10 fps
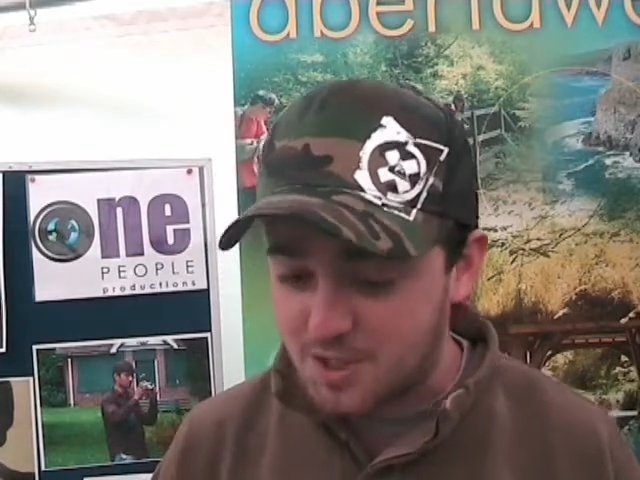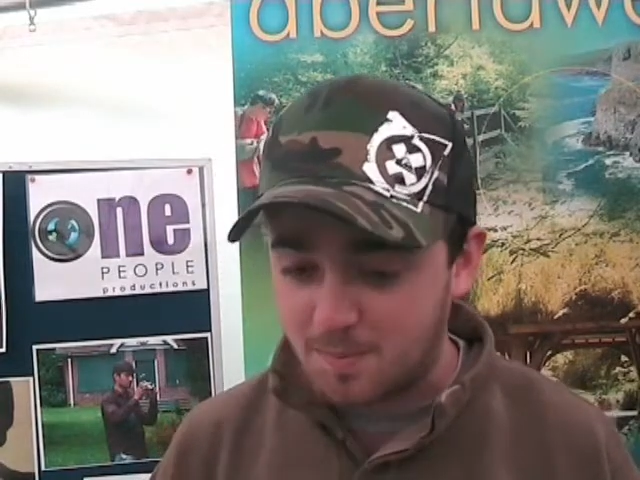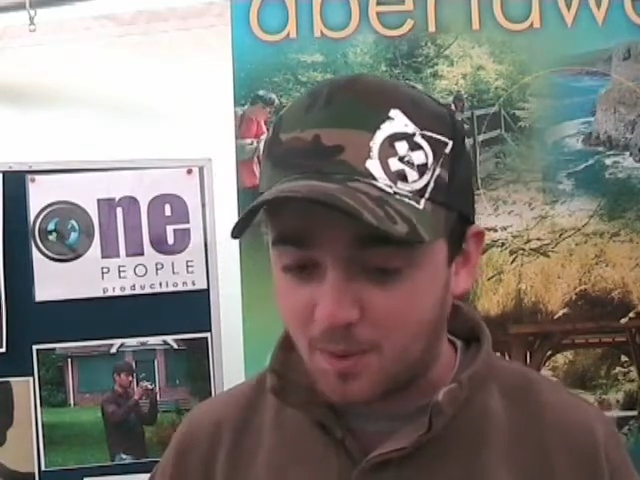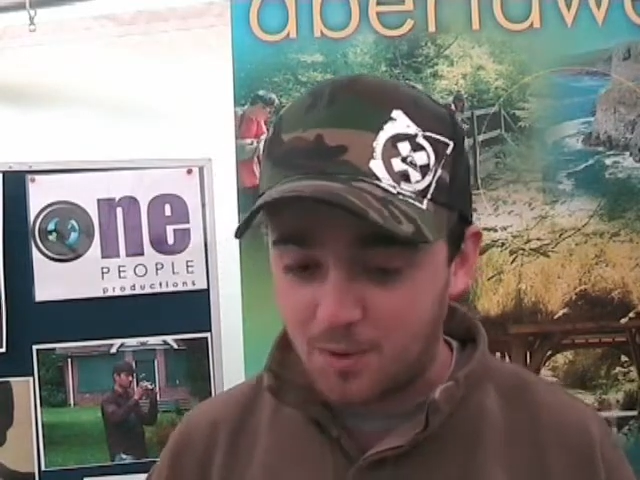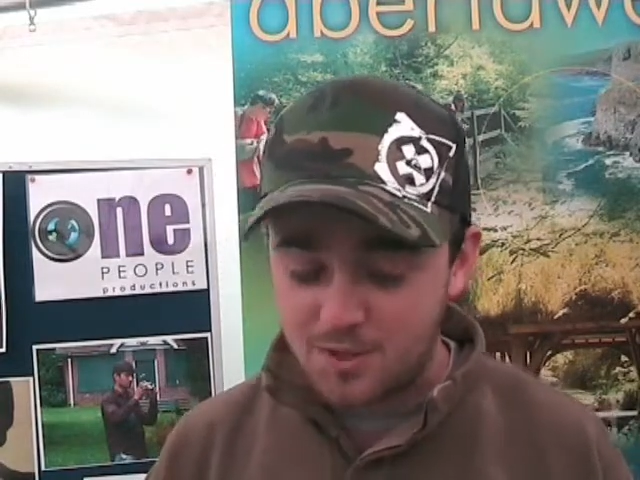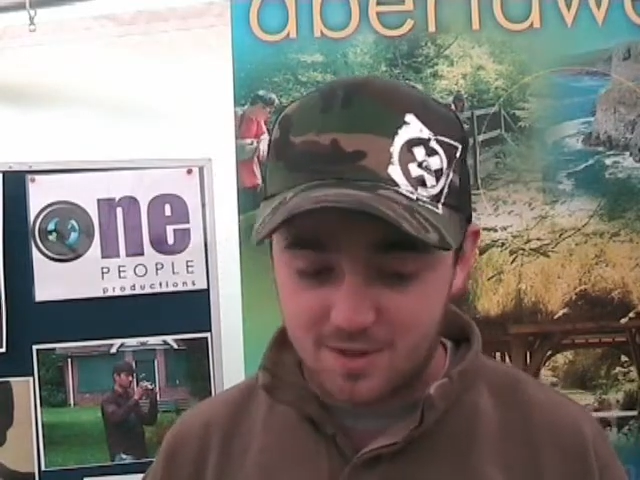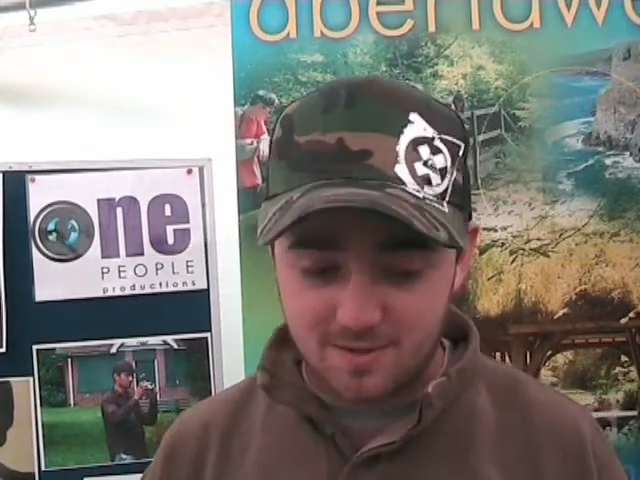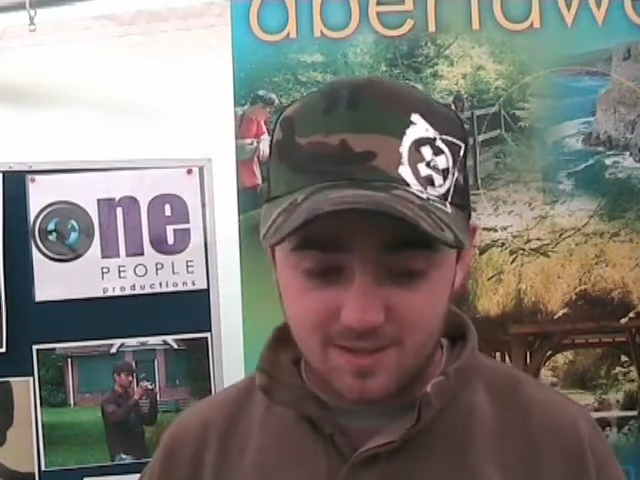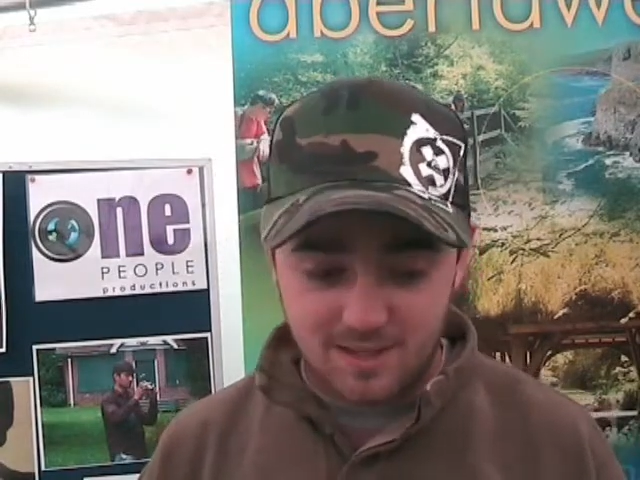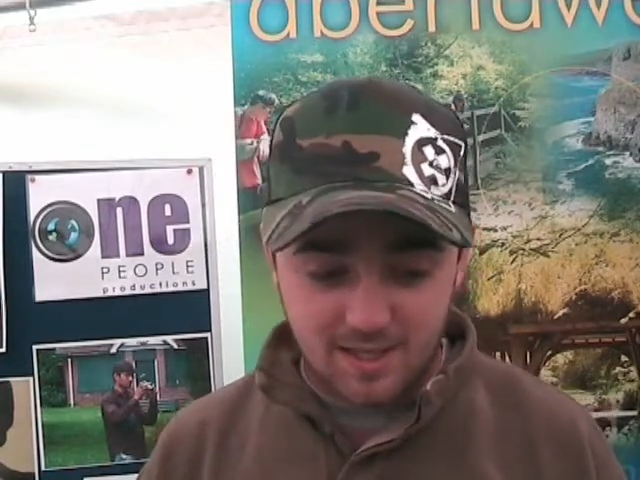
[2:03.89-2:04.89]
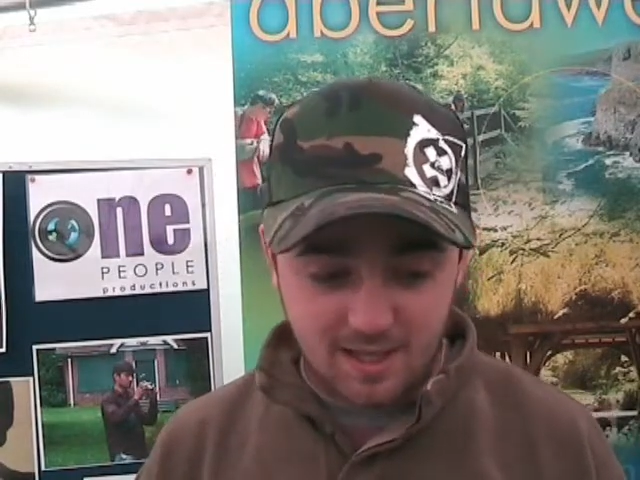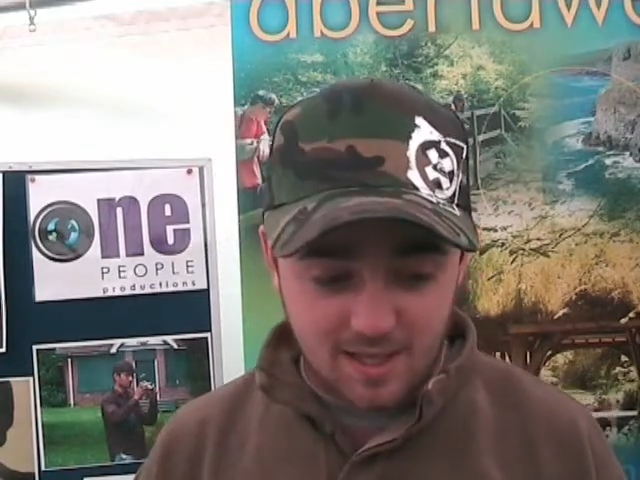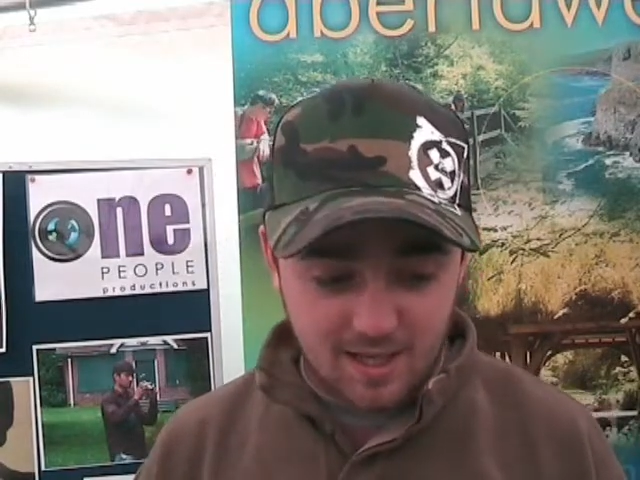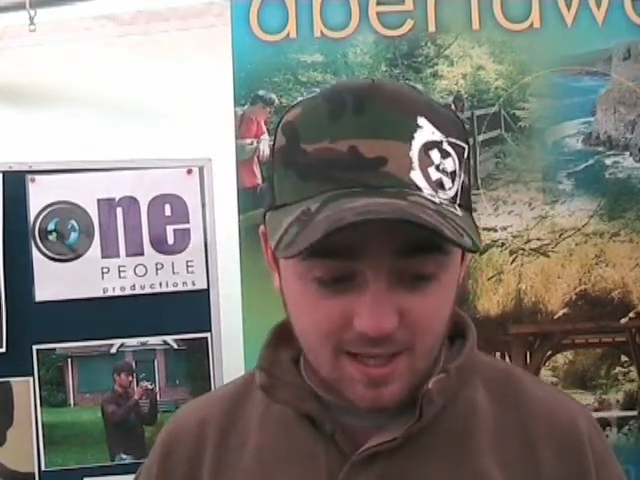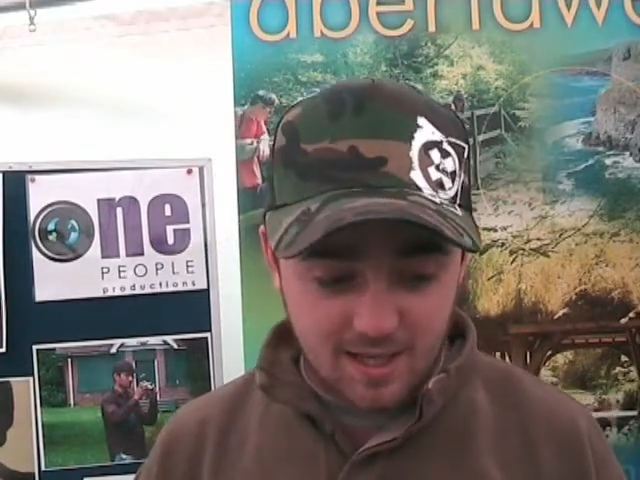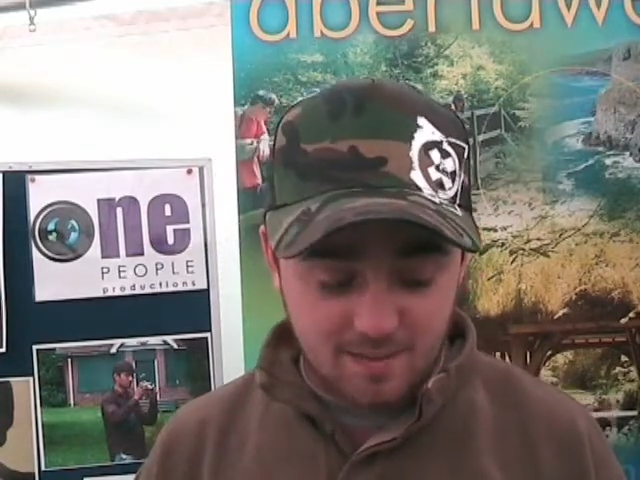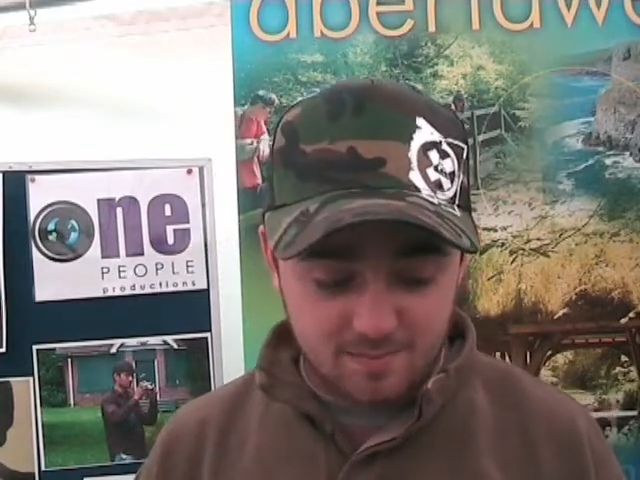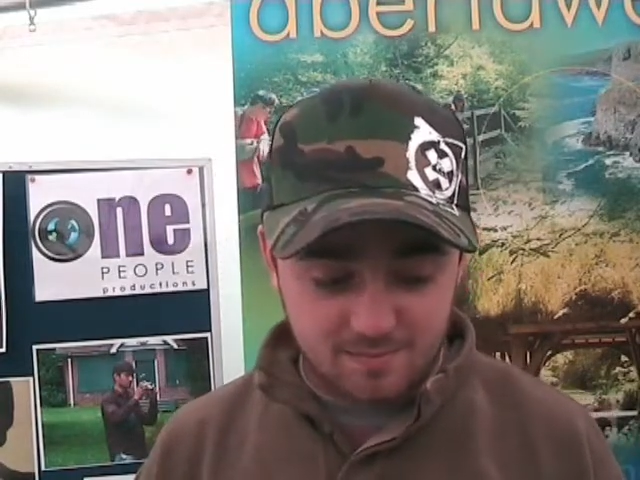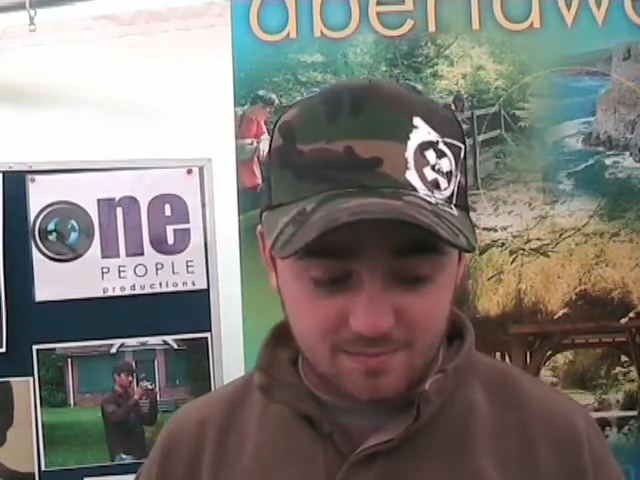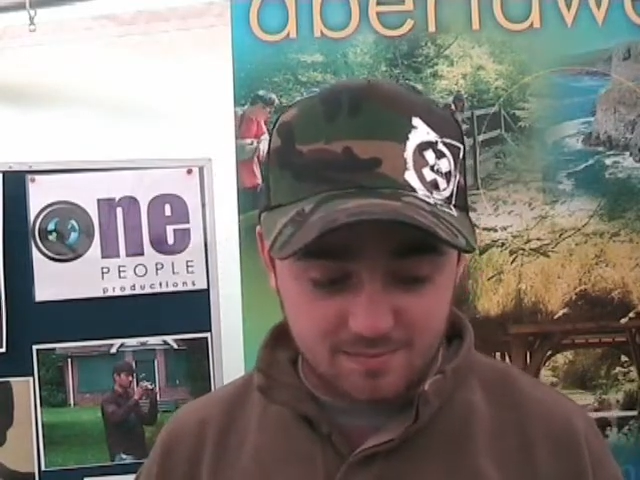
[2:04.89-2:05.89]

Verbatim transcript: I suppose. Um,